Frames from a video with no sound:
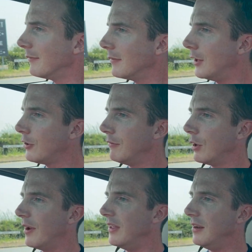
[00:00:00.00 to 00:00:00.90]
I don't even know
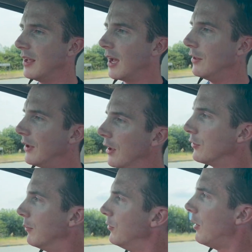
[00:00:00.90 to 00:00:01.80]
where the indicators are, so
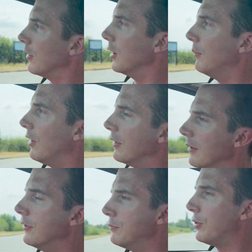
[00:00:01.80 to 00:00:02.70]
I'm not going to bother
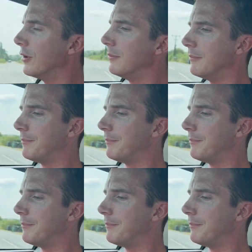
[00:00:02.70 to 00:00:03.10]
at this point.